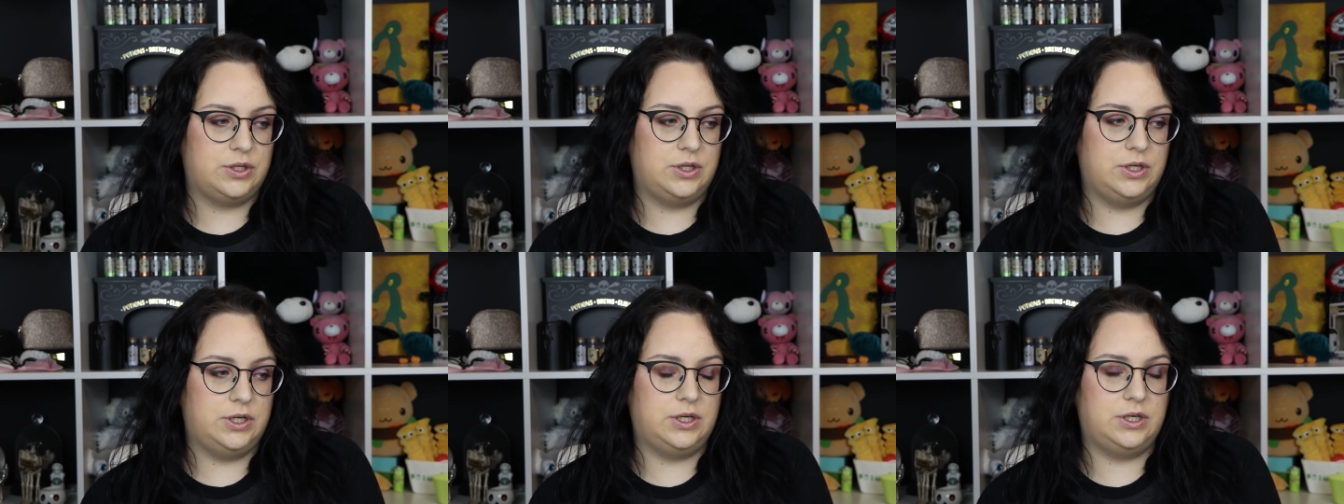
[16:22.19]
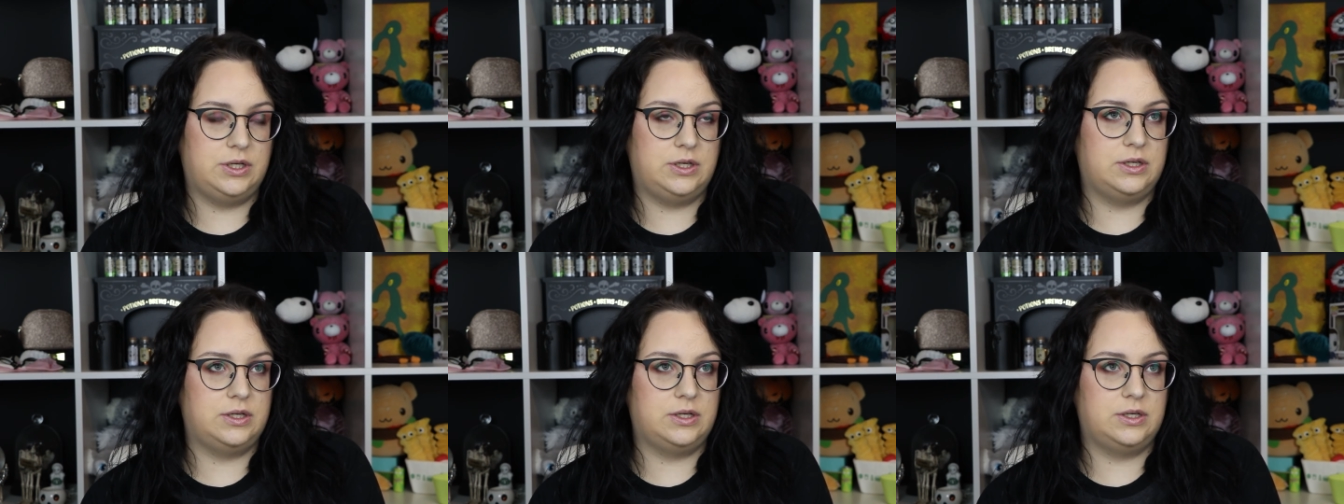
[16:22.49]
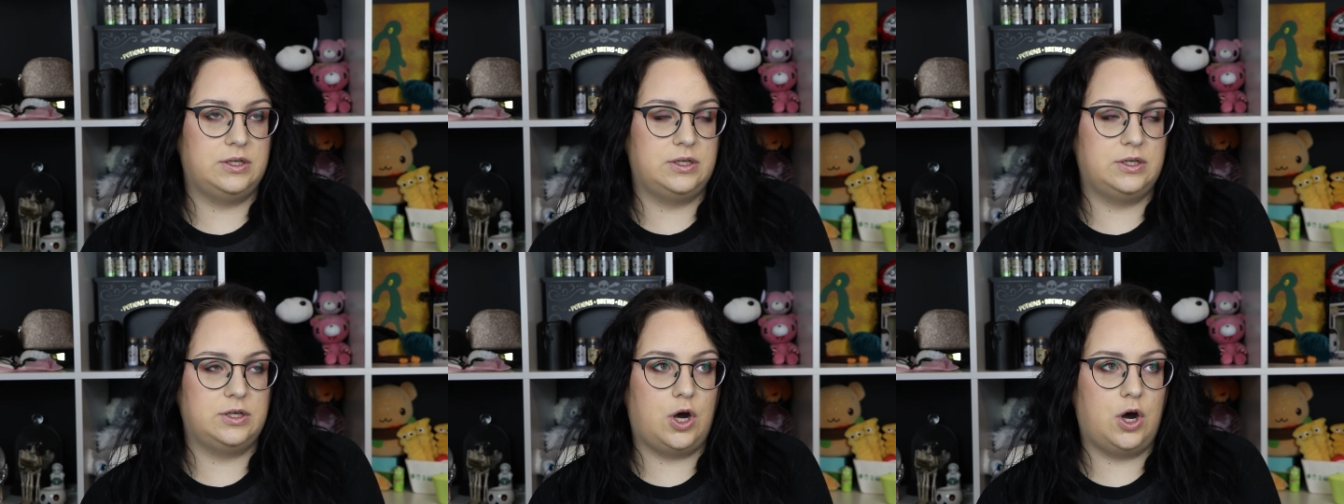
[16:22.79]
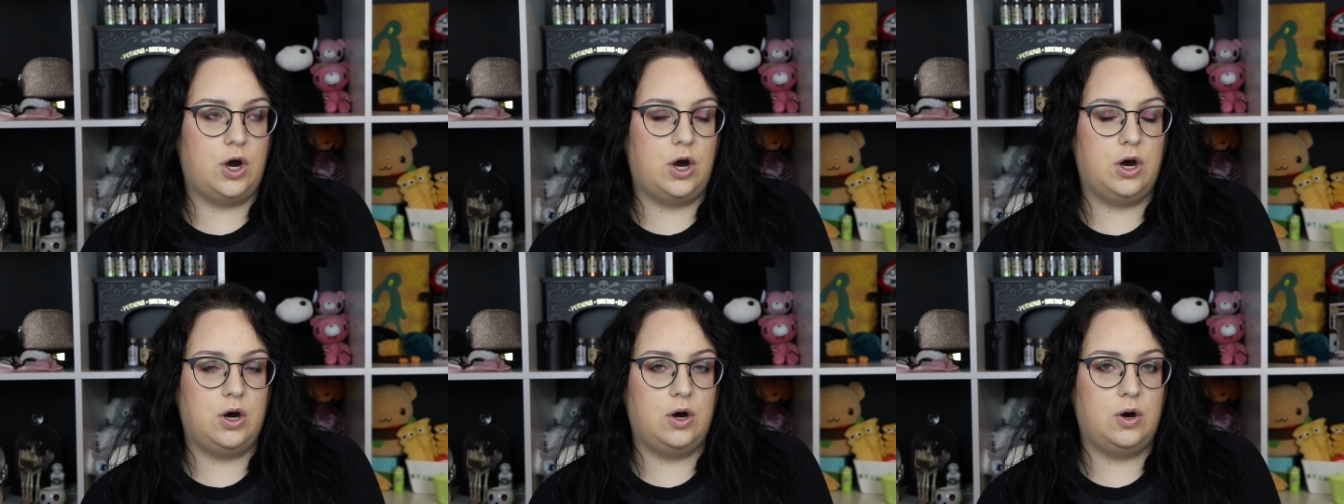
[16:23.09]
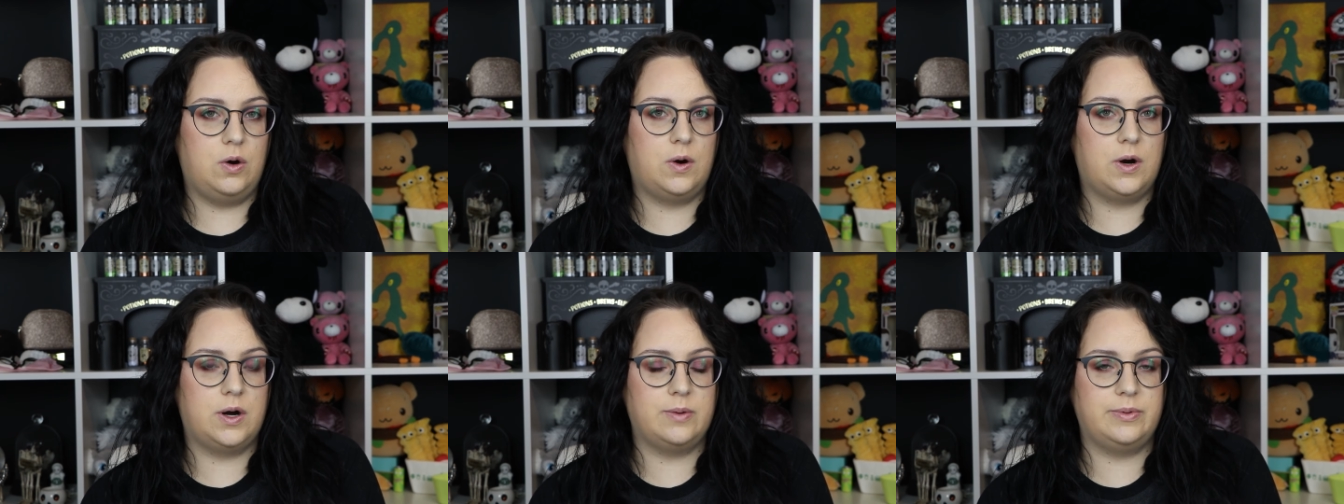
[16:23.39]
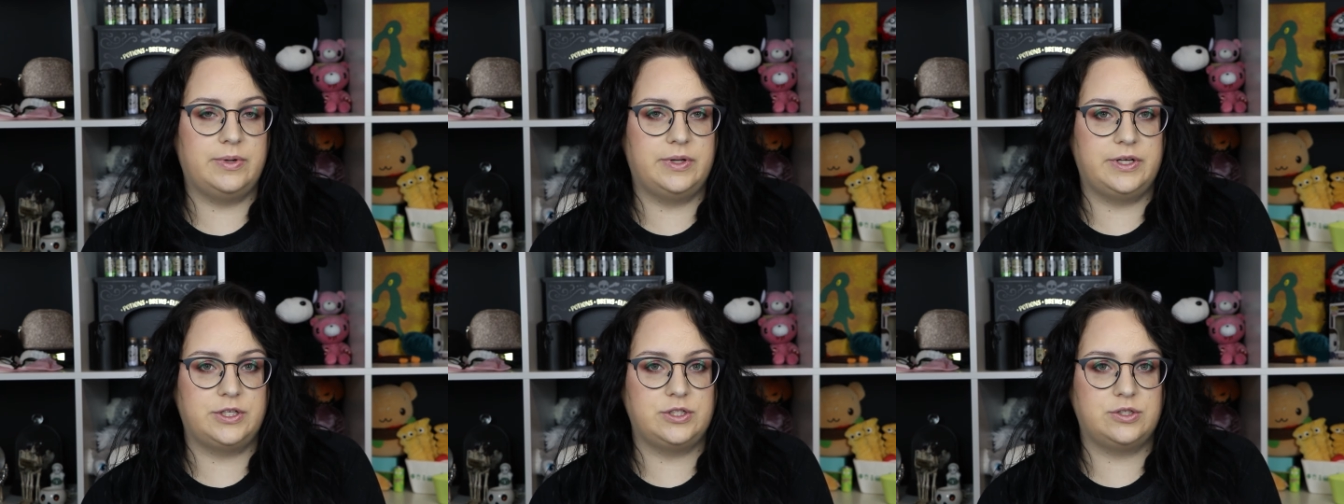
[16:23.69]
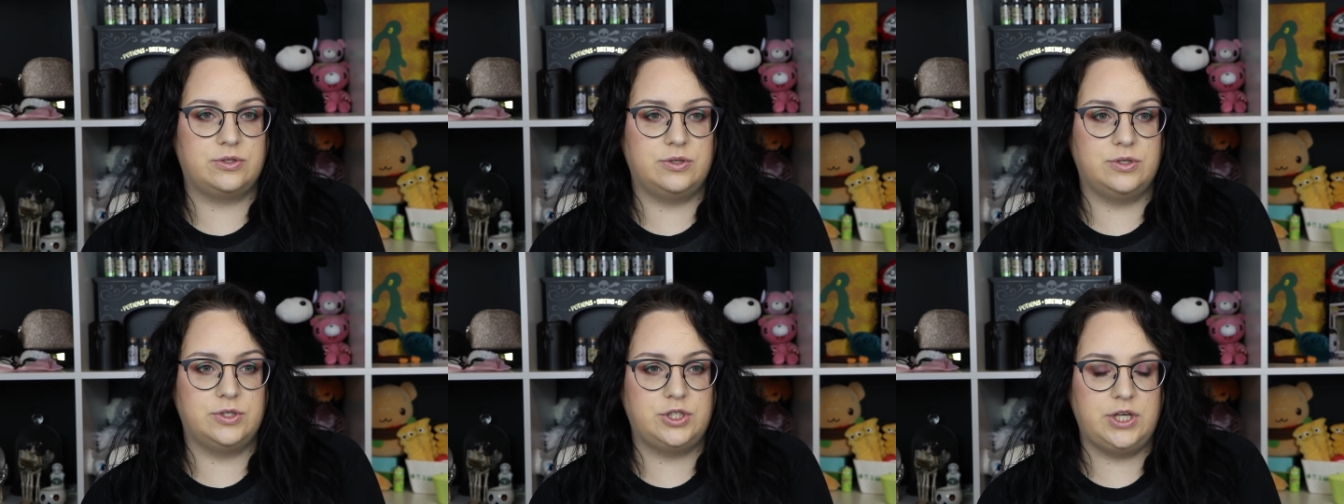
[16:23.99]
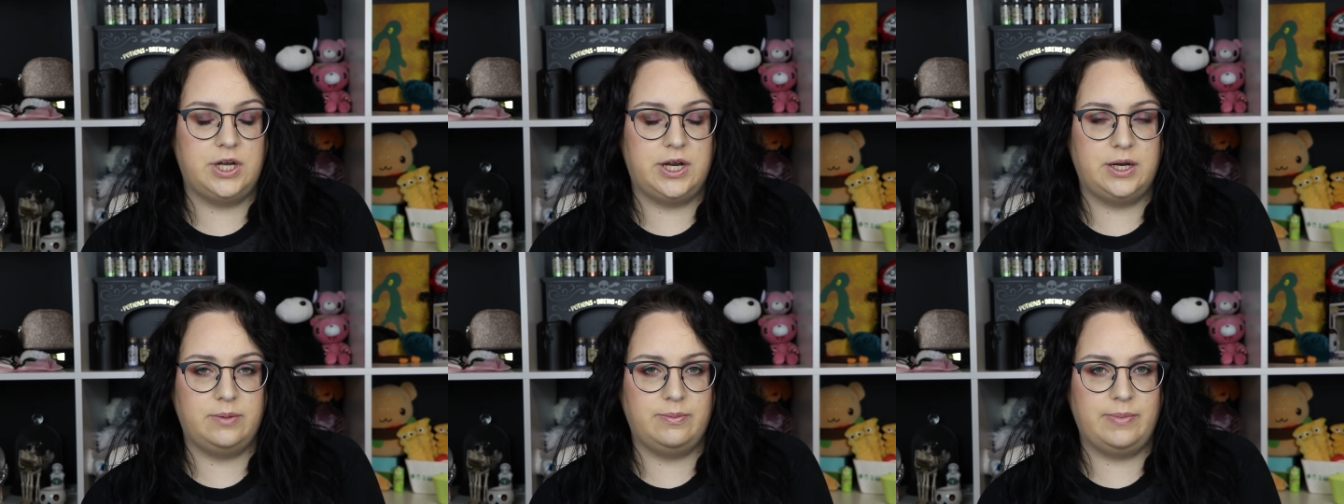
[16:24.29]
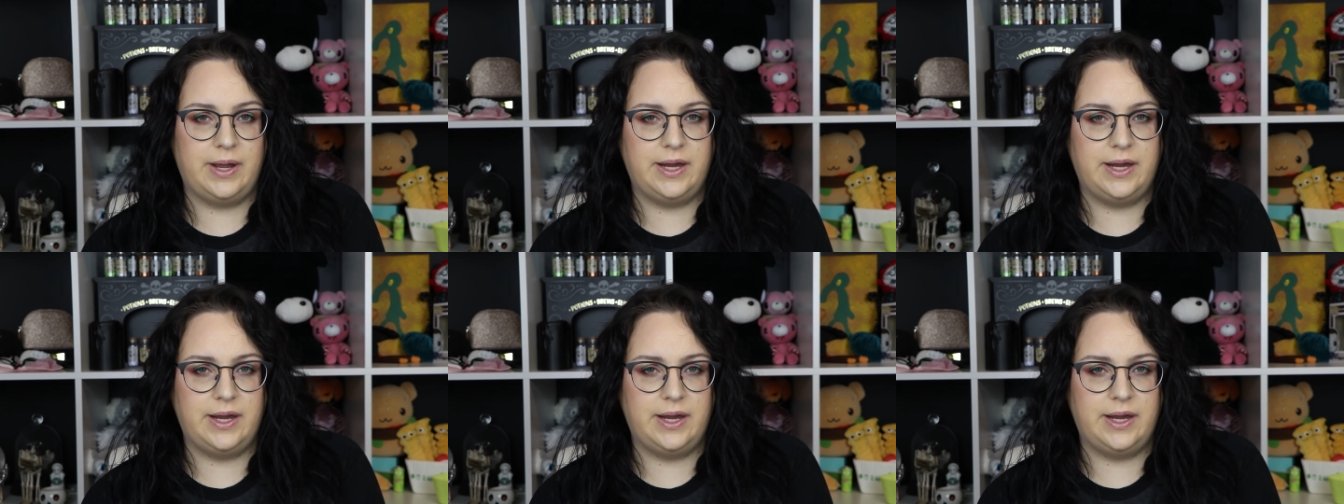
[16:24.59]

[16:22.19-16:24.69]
in horrible excruciating